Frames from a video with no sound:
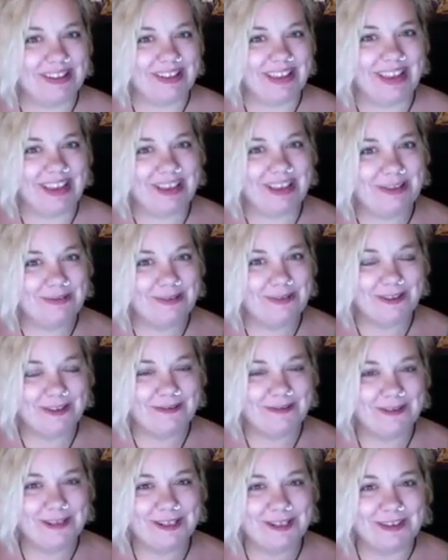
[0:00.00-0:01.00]
Thank you
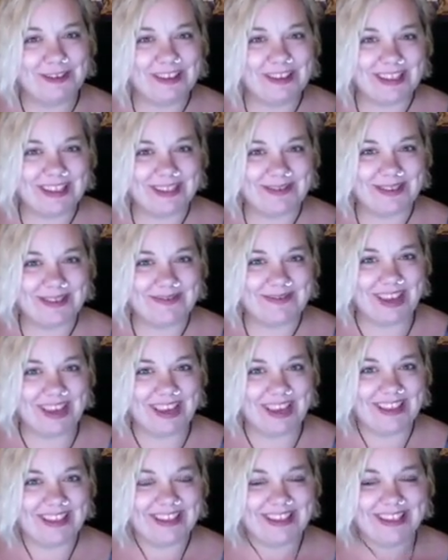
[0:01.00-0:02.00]
for doing this with me.
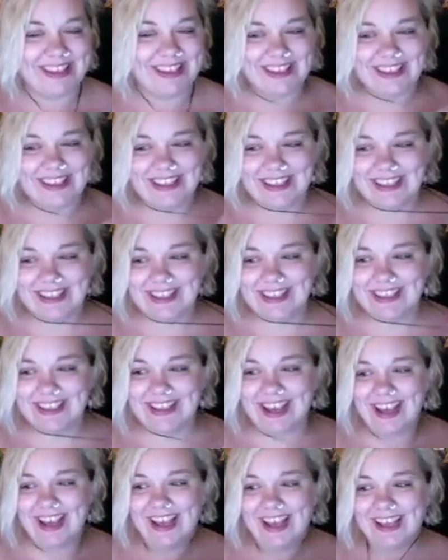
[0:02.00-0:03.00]
This is
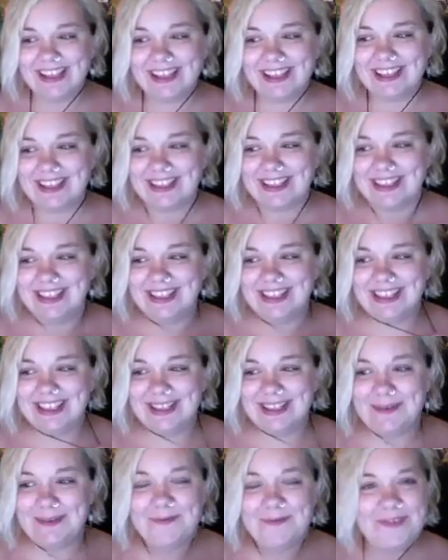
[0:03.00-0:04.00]

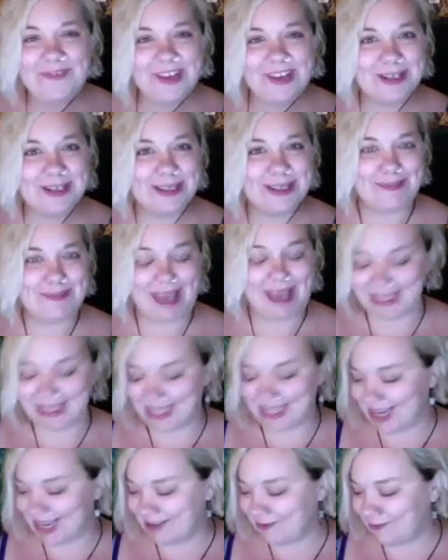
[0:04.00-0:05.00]
some fierce
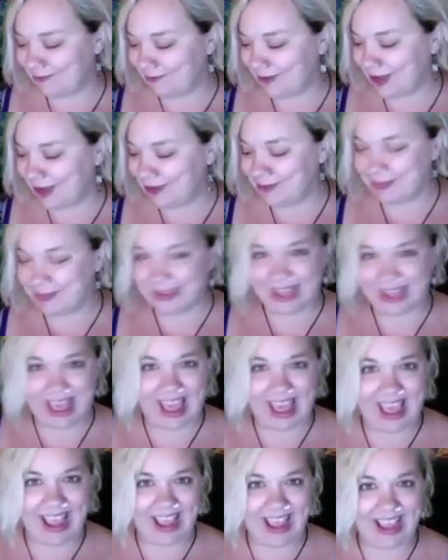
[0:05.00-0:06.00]
magic and fun
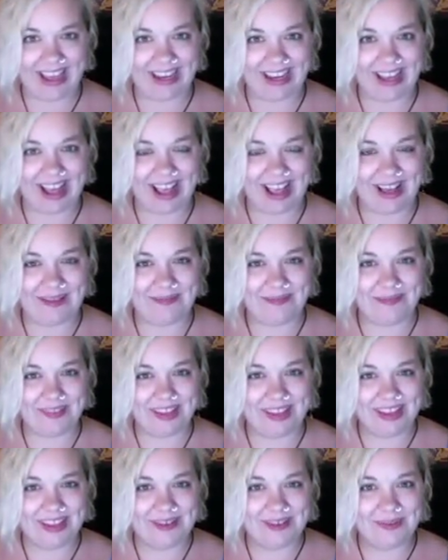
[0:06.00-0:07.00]
play, and I'm
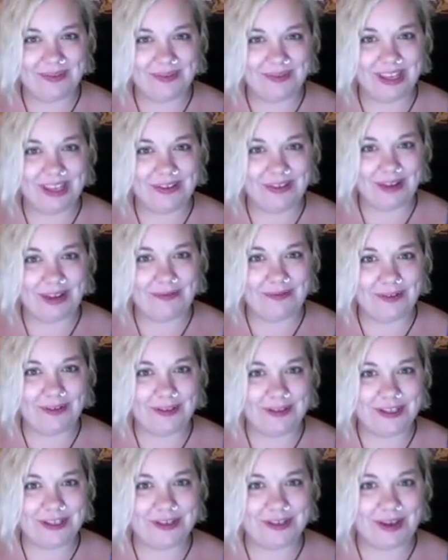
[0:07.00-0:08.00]
really grateful
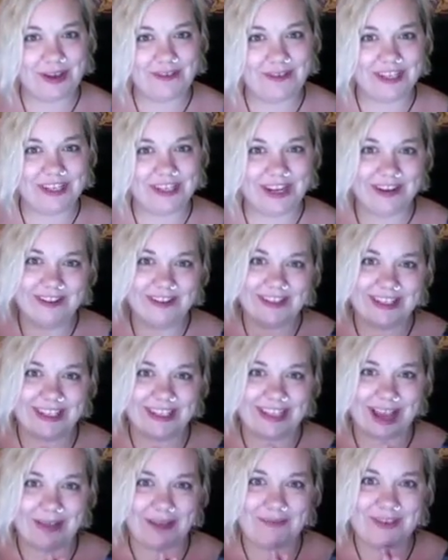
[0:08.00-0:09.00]
to have shared this
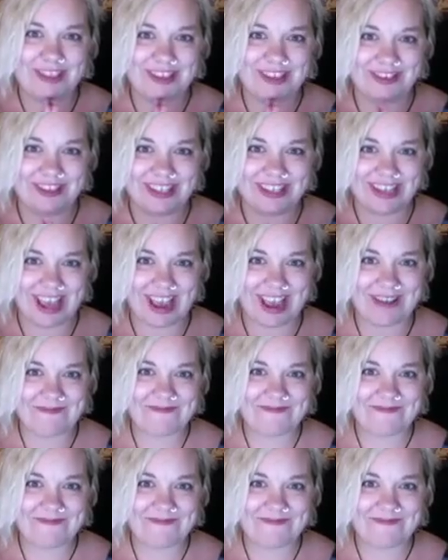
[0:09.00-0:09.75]
time with you today.